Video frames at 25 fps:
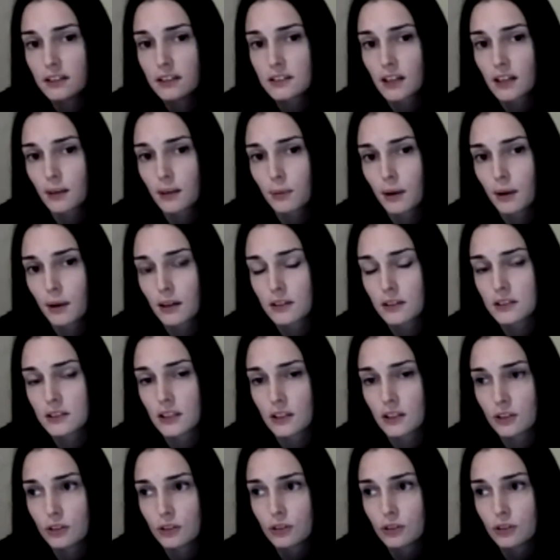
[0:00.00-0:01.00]

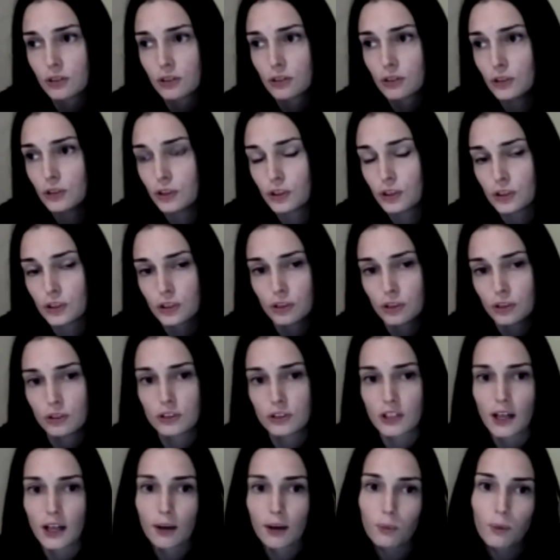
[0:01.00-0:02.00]
architect just used
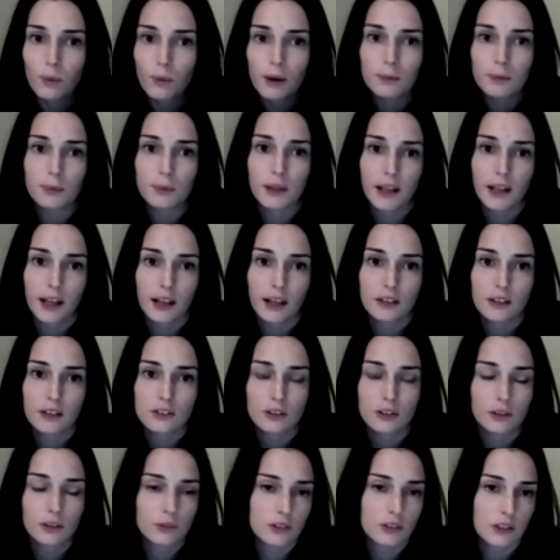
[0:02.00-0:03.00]
our one plan, so there
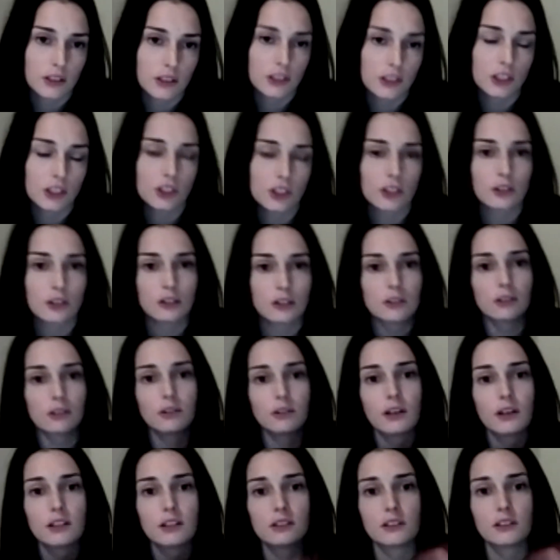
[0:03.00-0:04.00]
was an addition to our
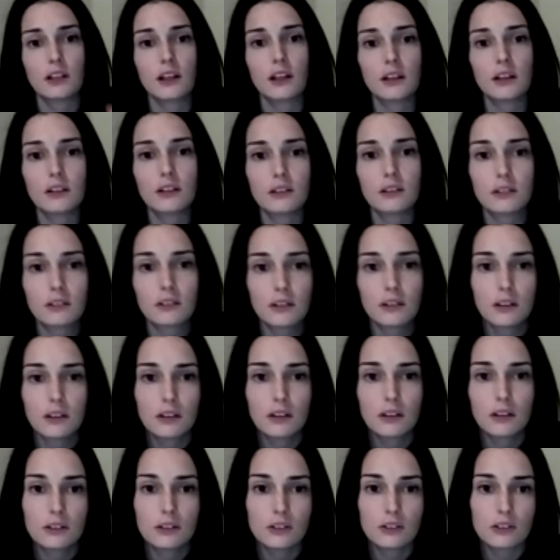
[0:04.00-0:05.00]
set.
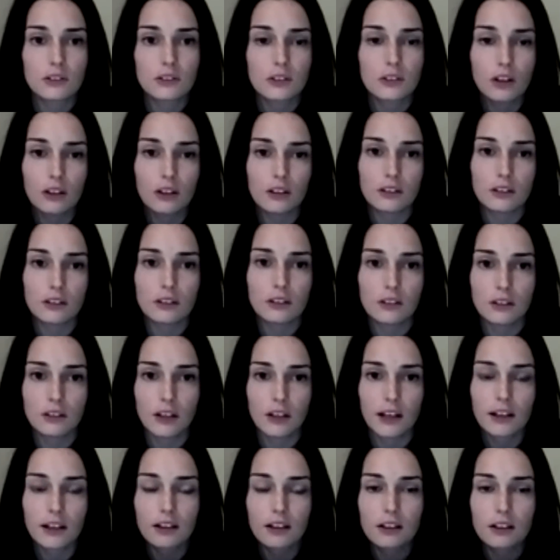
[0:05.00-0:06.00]
So it's not
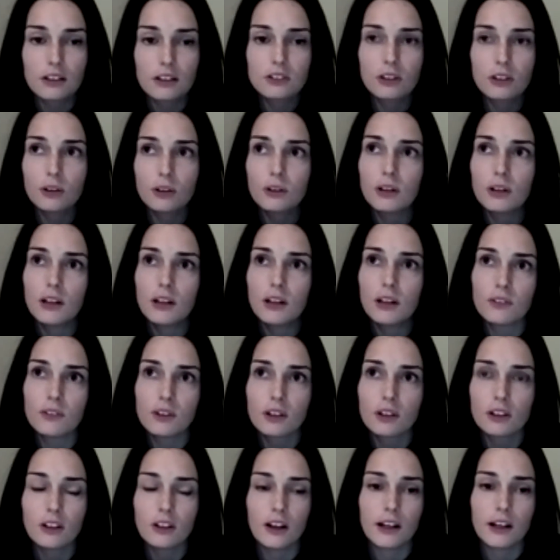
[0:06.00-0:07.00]
like, so even the
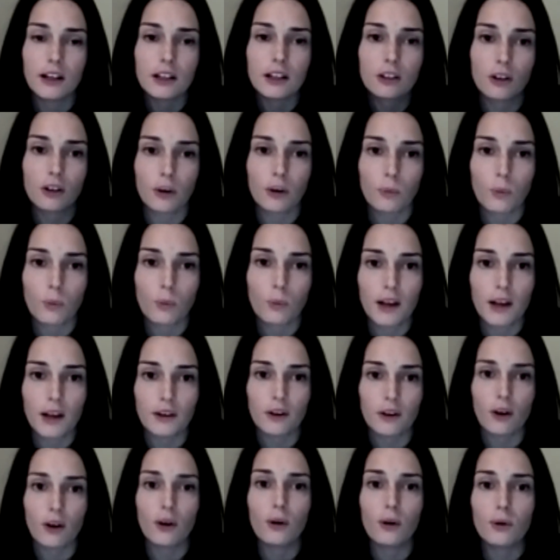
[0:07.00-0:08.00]
client got one
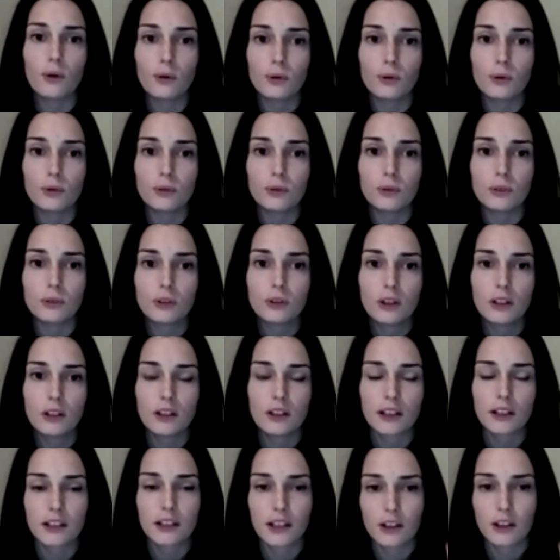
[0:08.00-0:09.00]
whole, like
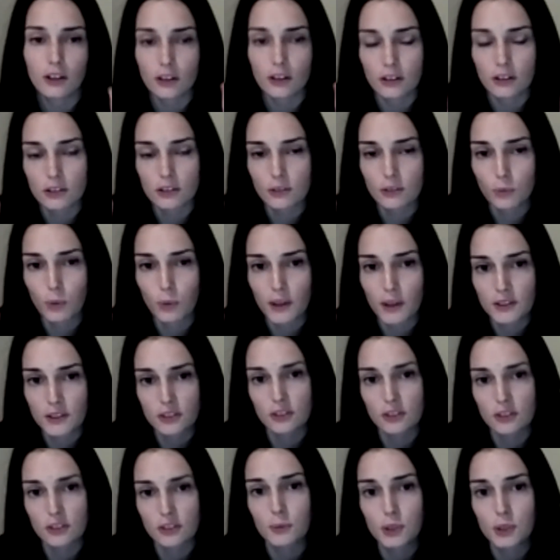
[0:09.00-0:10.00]
they got a
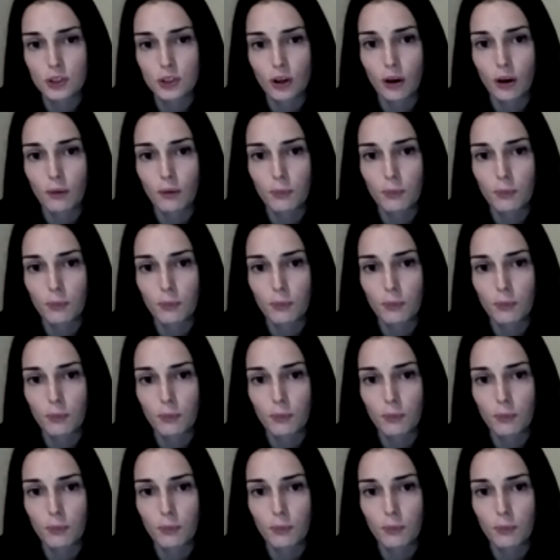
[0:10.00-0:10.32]
one-stop shop,